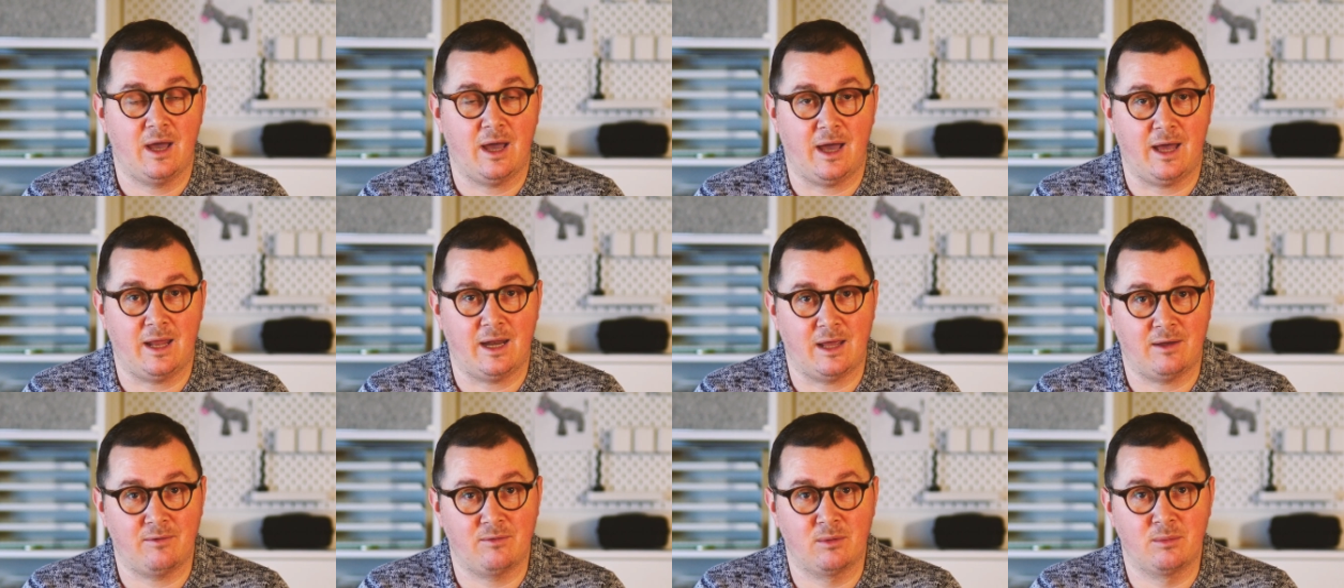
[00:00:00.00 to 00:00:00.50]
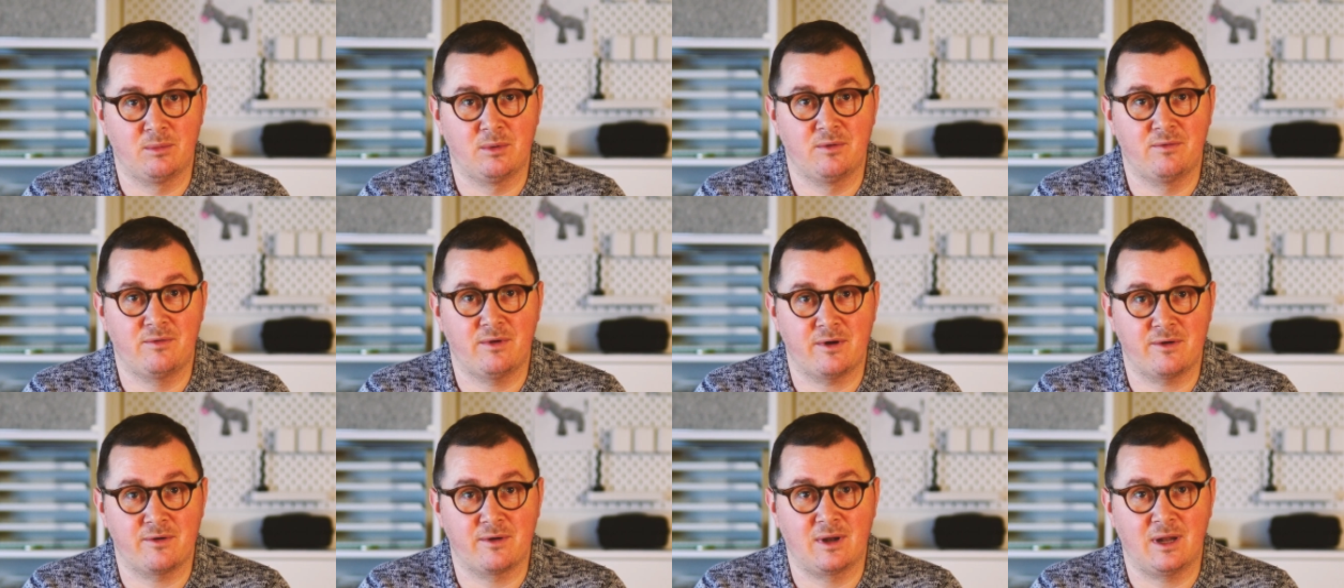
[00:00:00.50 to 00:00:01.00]
and I will be
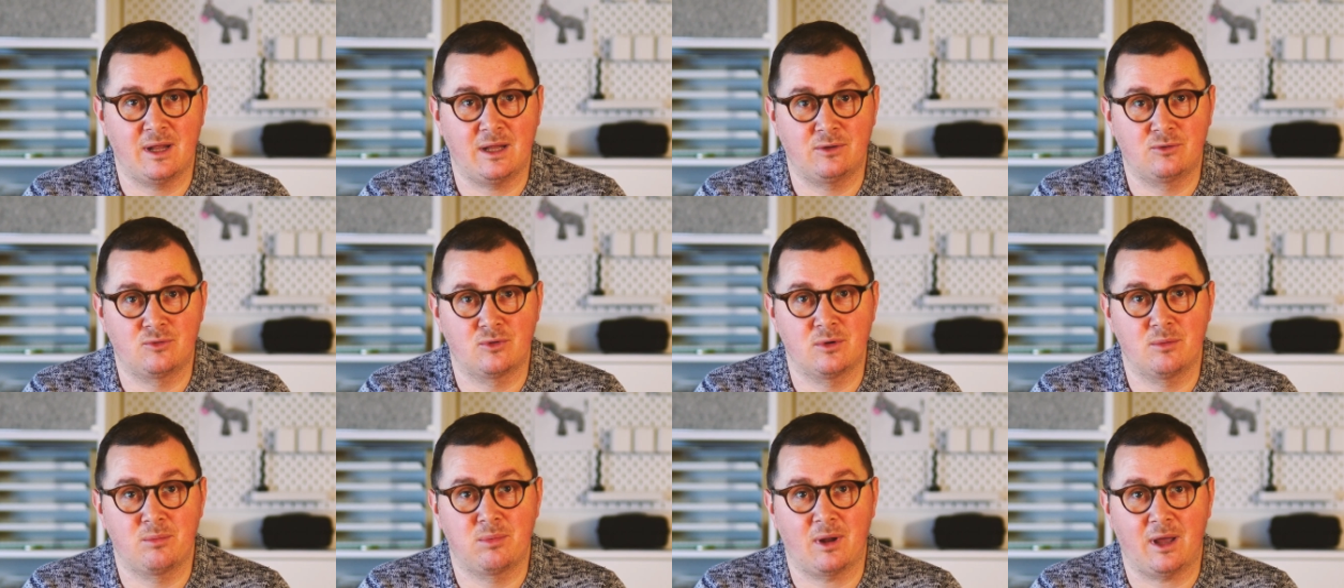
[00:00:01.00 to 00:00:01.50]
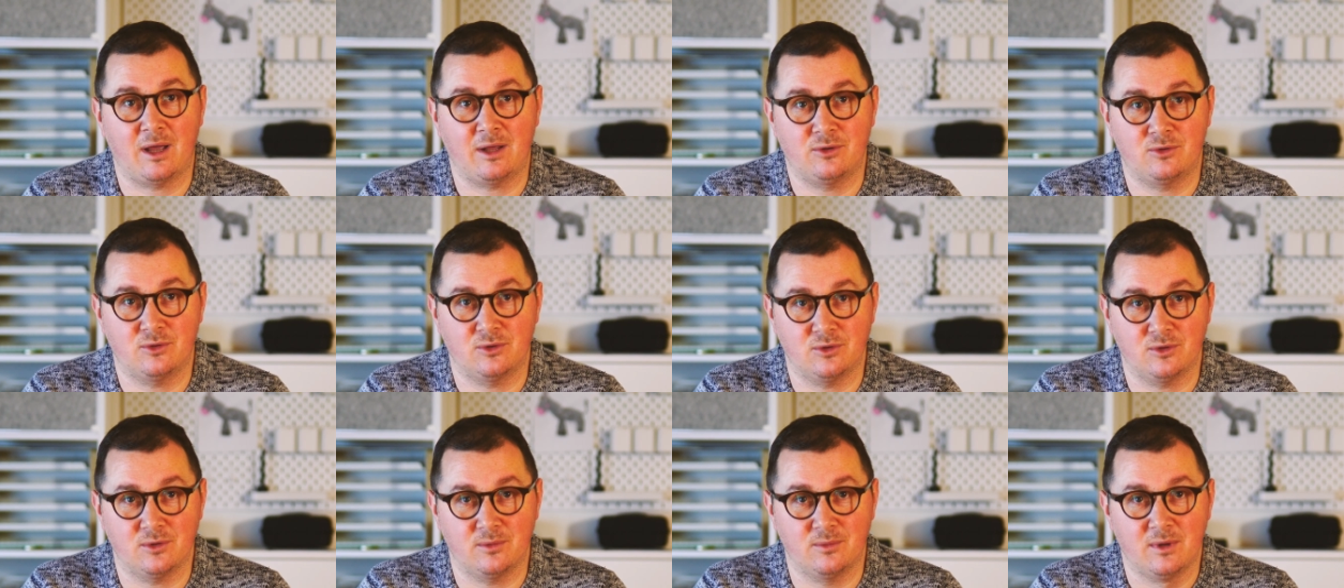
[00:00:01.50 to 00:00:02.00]
very glad to reply
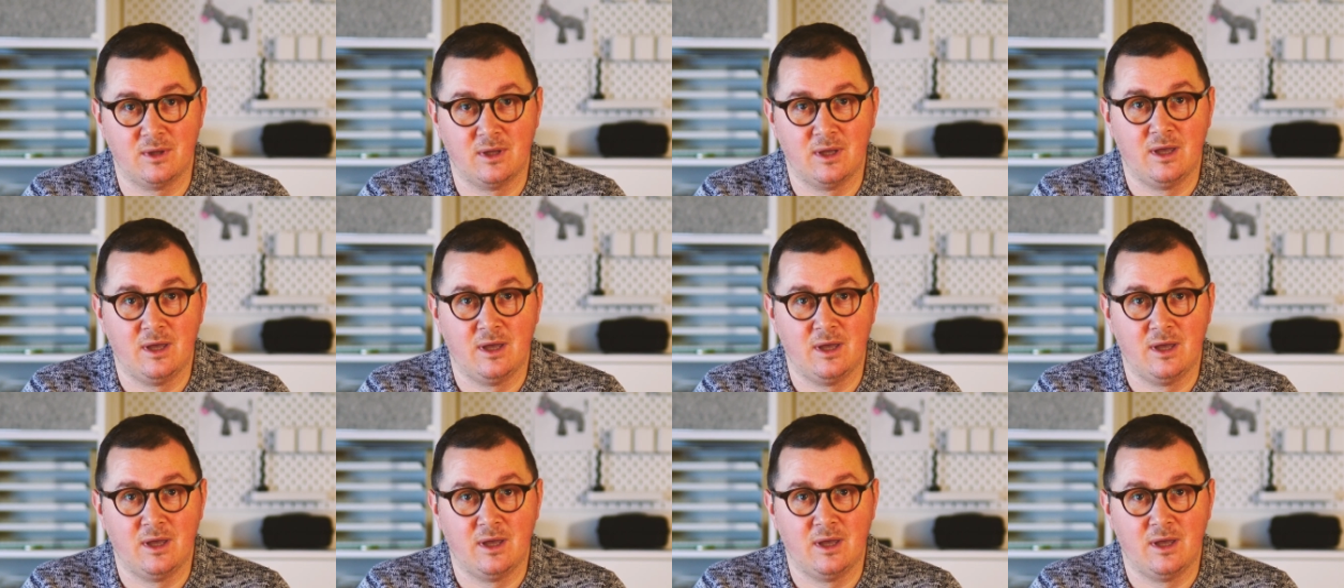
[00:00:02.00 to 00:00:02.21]
to you.